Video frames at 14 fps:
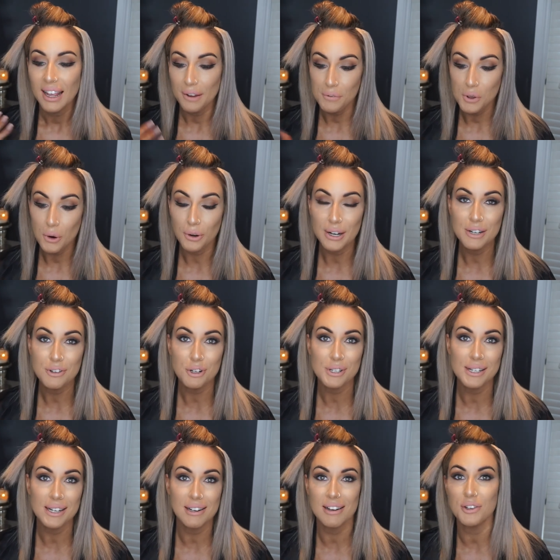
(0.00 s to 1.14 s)
if you are
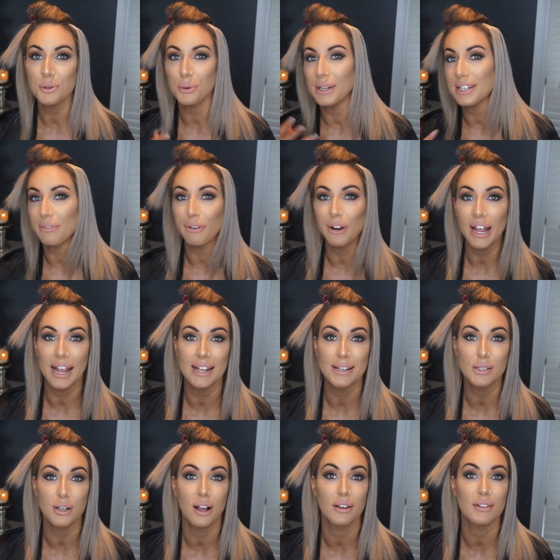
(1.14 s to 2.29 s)
interested in doing different
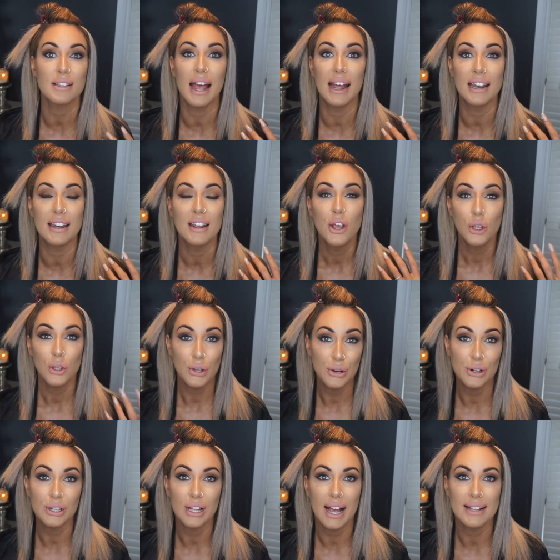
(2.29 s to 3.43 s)
hairstyles and
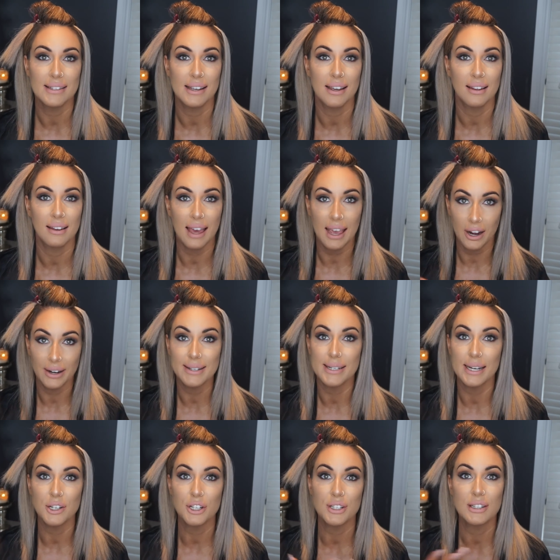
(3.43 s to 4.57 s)
utilizing hair
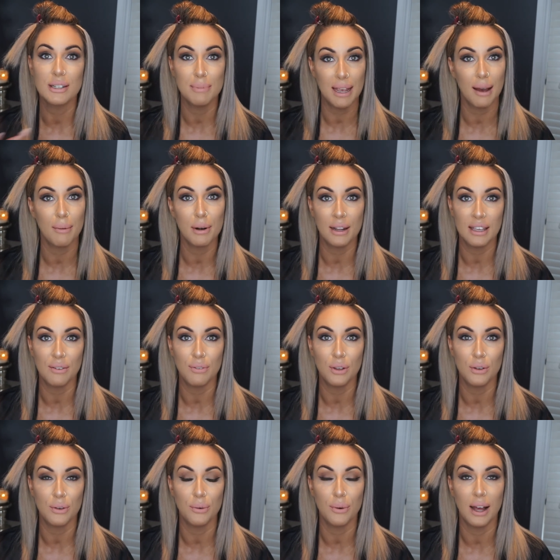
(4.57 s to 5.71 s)
extensions to be able to give
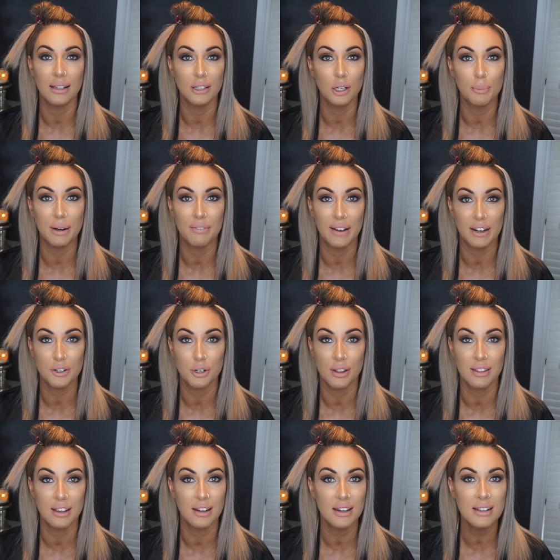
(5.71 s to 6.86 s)
you a little bit of extra
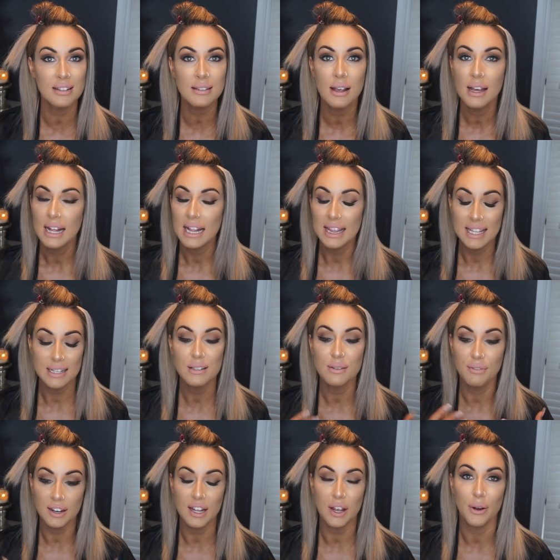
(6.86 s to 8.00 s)
thickness, this
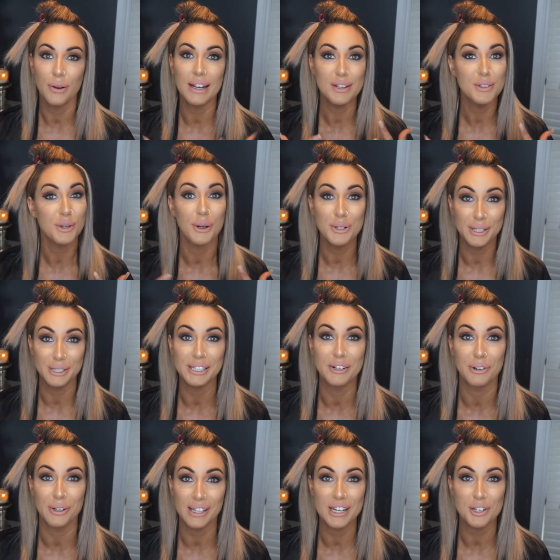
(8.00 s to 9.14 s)
video is going to
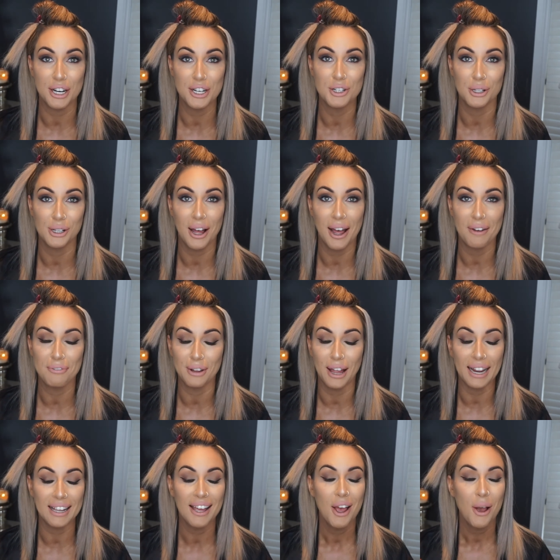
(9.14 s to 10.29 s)
literally change your life.
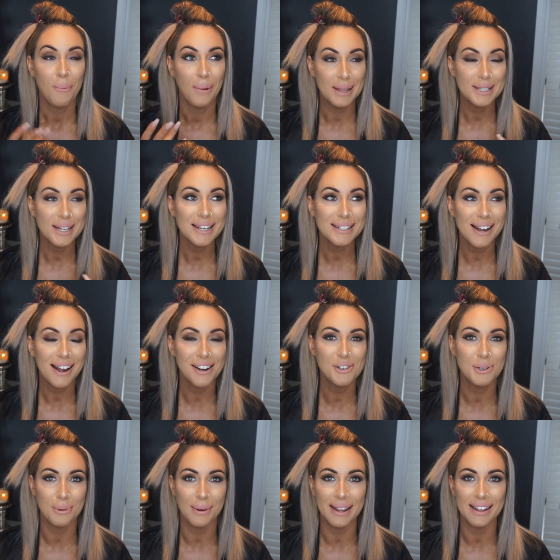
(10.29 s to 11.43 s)
Like, once I started
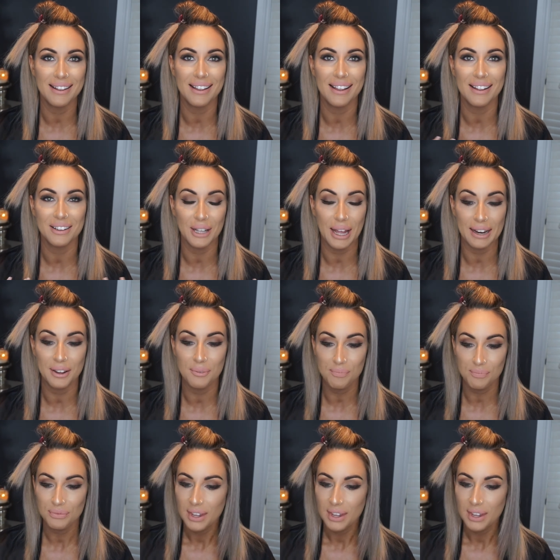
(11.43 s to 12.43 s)
doing, like,